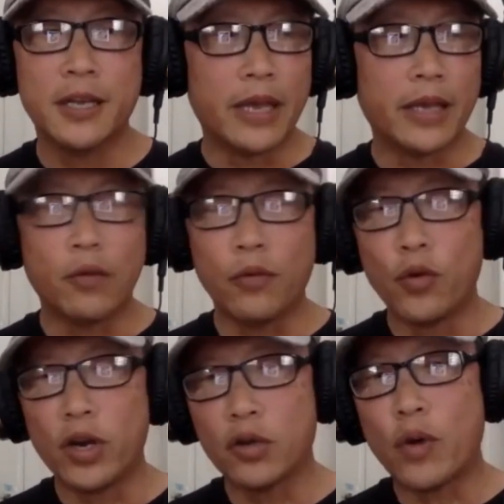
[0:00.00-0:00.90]
Like
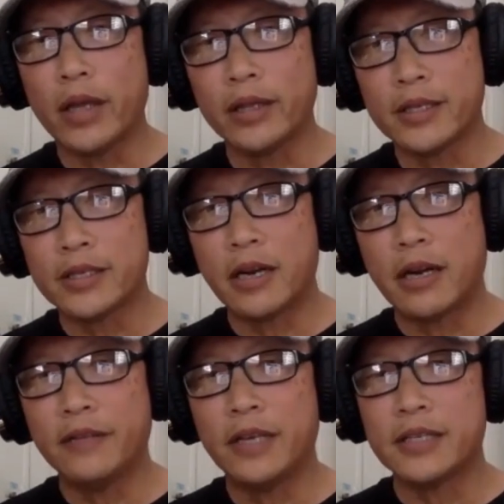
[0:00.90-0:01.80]
where the wild things are,
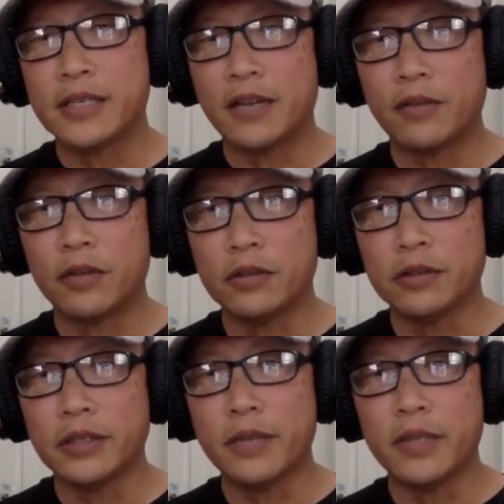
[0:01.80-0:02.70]
I've done several
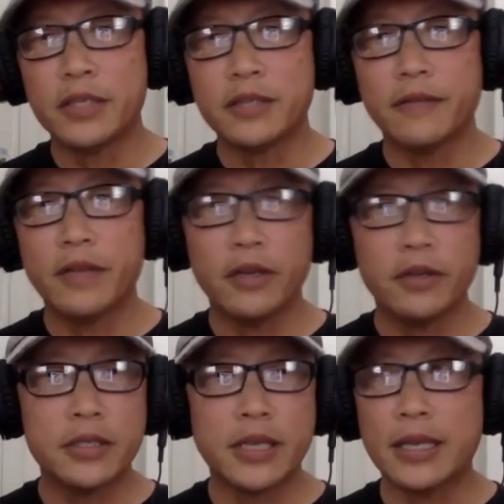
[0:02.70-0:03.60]
images of
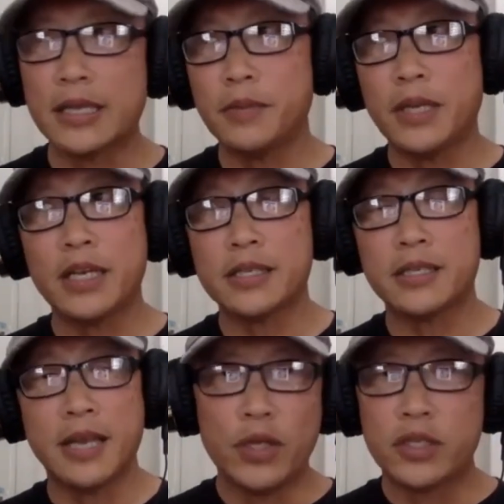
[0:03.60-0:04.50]
those, and that's
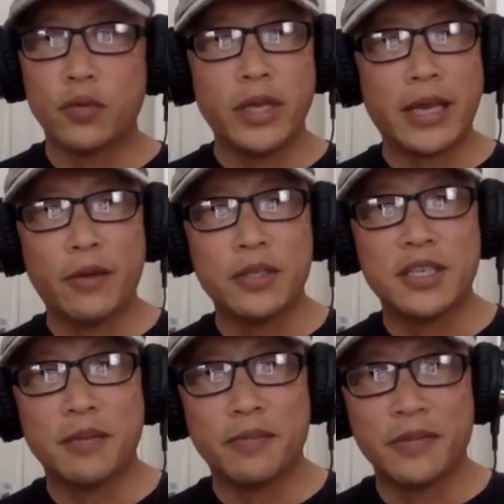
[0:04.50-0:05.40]
because once a week I would
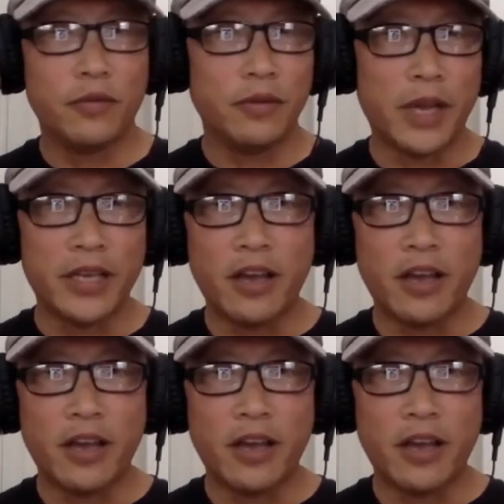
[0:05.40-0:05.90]
sit. My